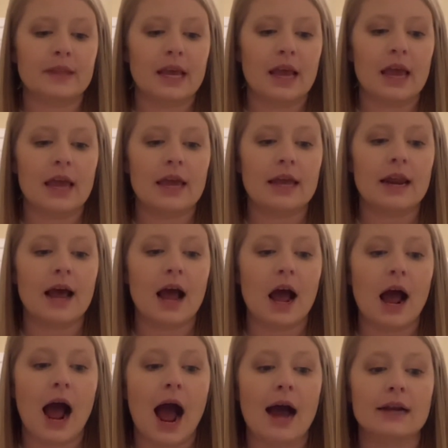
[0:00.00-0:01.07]
It
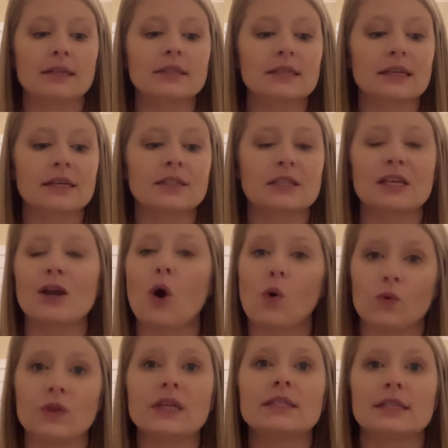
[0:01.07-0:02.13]
honestly is the
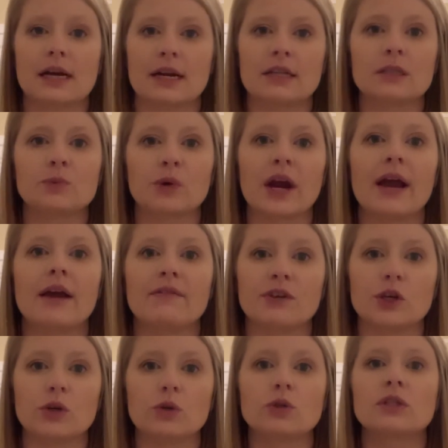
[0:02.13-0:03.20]
only setting spray I've
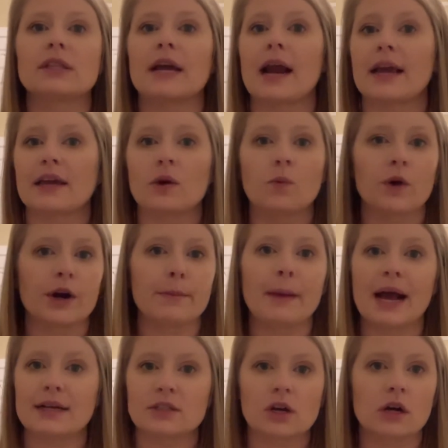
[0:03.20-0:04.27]
used that I can wear a
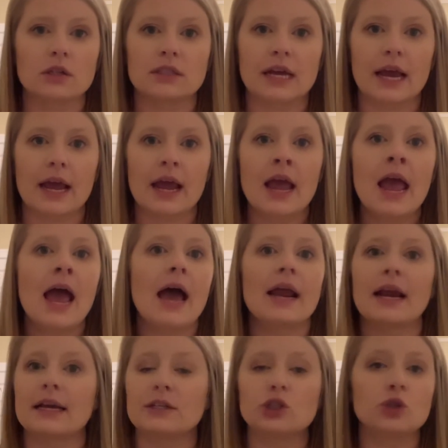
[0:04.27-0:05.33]
mask all day and
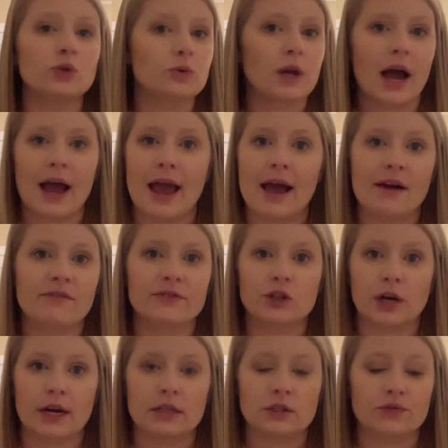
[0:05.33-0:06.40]
I do not have
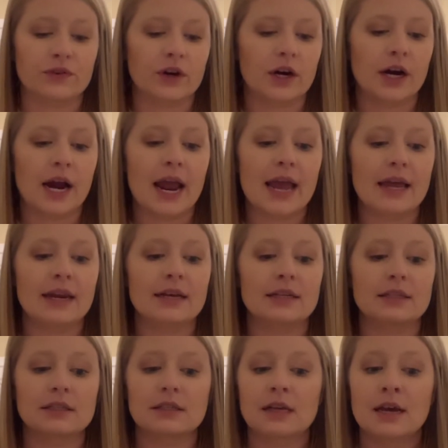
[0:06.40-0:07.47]
transfer.
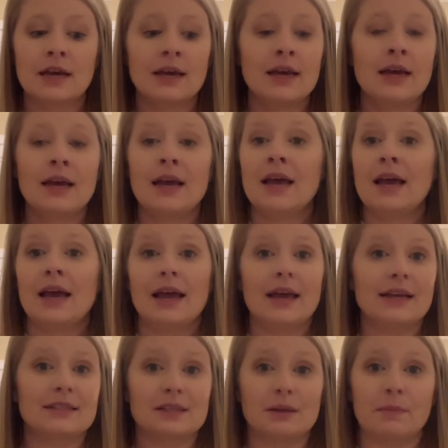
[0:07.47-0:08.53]

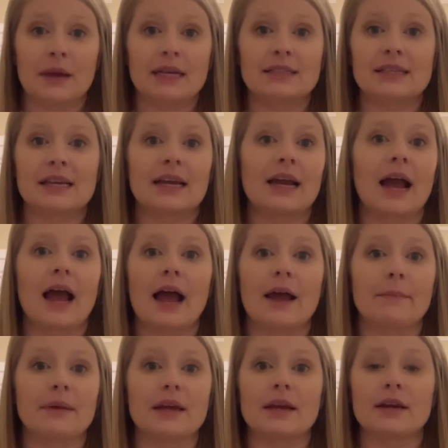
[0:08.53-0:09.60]
It's amazing. I
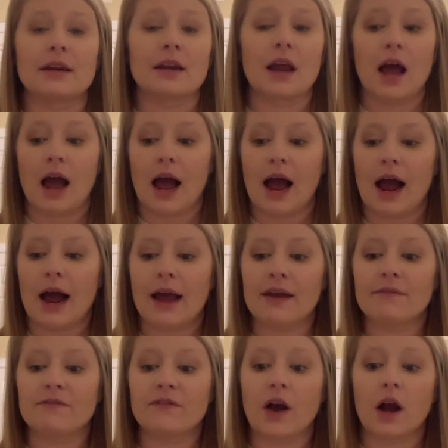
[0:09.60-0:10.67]
mean,
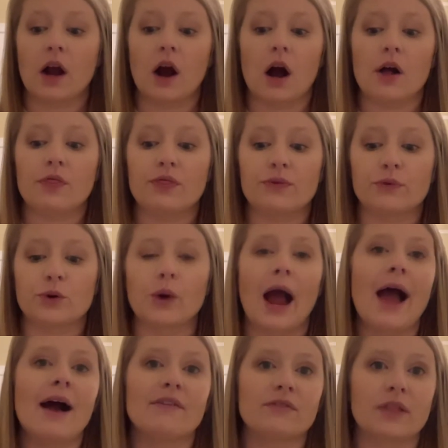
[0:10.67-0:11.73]
I've gone through, I
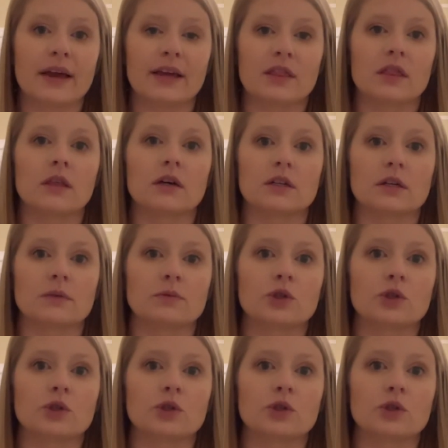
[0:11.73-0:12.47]
have like the